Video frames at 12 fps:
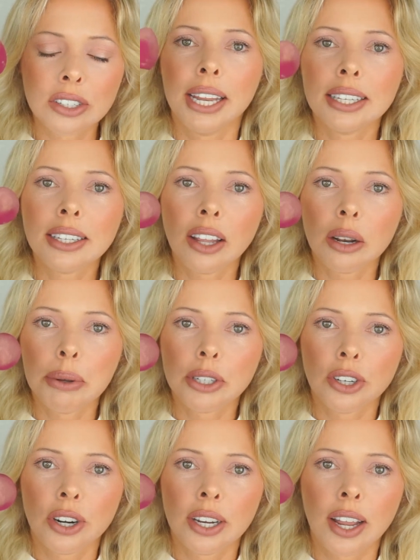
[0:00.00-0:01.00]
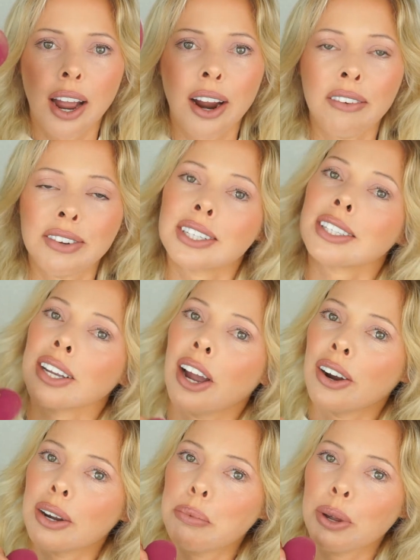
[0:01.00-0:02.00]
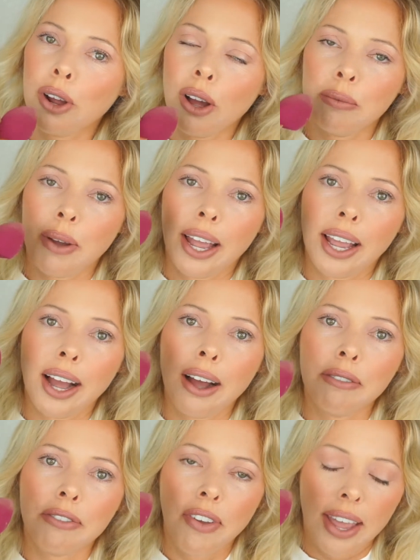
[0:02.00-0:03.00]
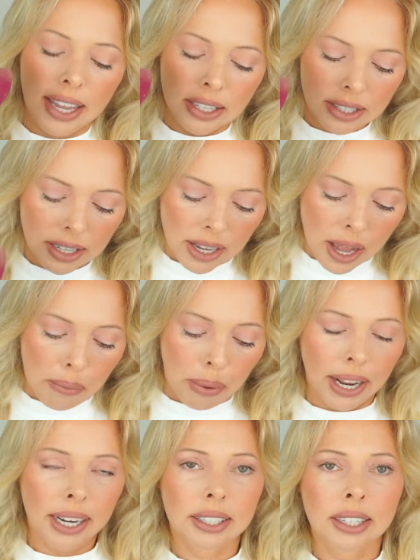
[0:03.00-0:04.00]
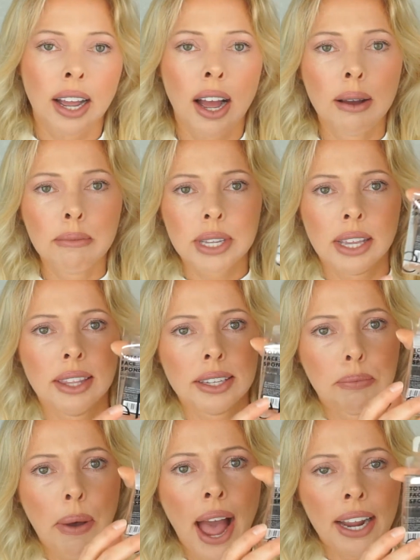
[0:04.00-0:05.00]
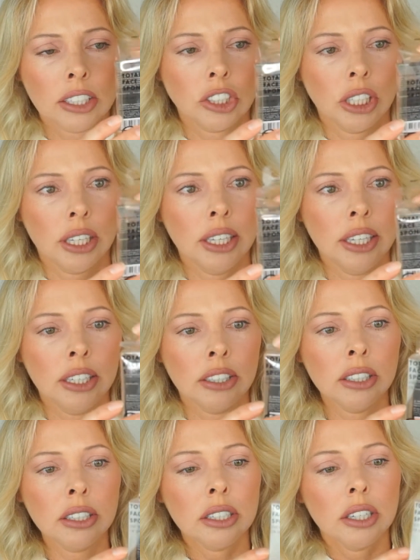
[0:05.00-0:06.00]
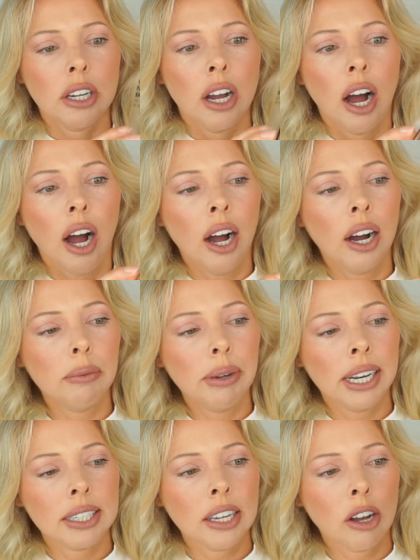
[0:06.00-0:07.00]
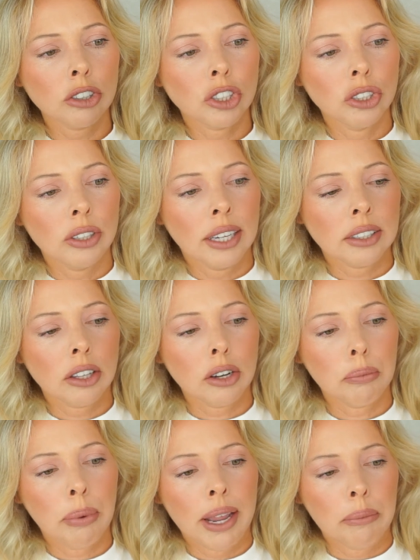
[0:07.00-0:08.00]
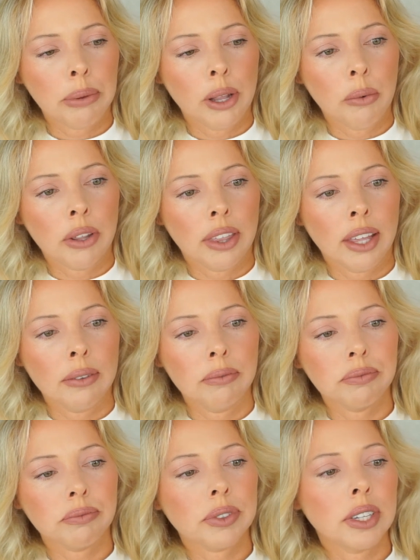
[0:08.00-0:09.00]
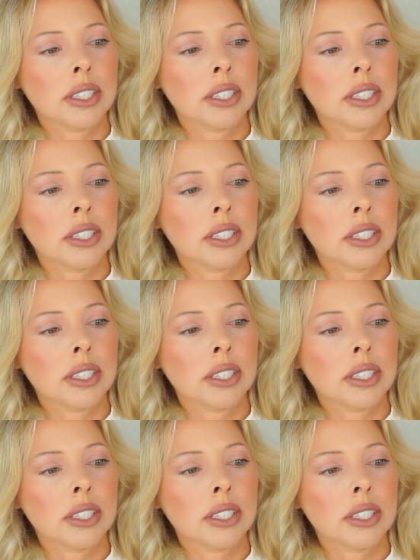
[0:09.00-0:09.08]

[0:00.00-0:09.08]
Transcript: It is a little bit dirty. I obviously already put it on my face, but it comes in this packaging here and it tells you, it has a little pamphlet with it.